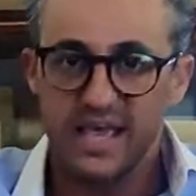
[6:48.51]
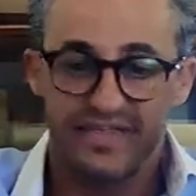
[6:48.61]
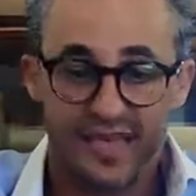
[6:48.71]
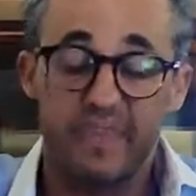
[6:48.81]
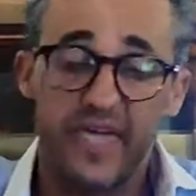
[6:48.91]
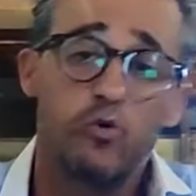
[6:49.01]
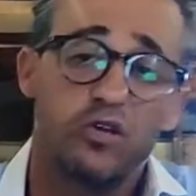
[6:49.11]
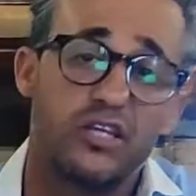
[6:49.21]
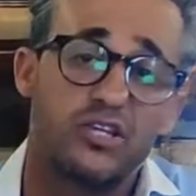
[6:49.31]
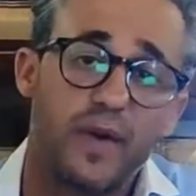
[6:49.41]
then they
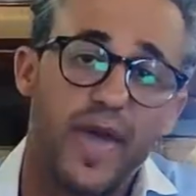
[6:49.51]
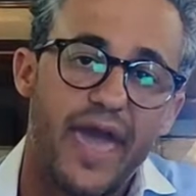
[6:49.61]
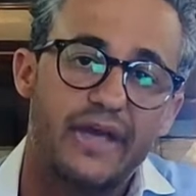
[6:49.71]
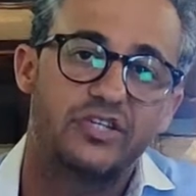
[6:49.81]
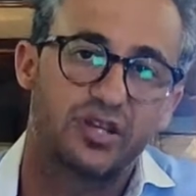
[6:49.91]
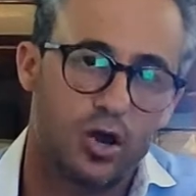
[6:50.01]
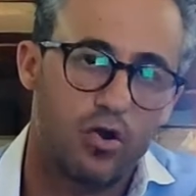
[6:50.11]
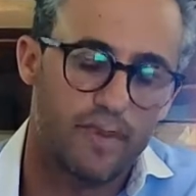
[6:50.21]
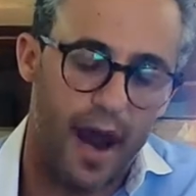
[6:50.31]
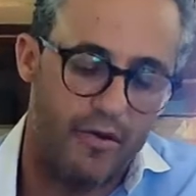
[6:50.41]
would need to be aged in
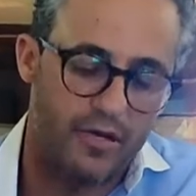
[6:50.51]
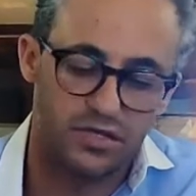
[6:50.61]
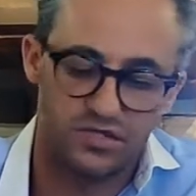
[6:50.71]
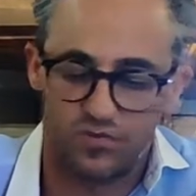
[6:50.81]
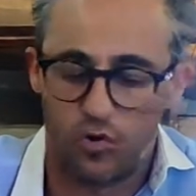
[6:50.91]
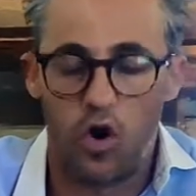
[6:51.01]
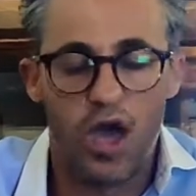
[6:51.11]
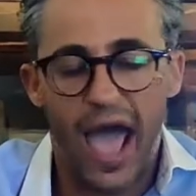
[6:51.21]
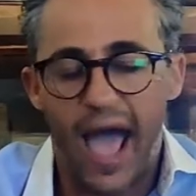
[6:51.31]
oak barrels for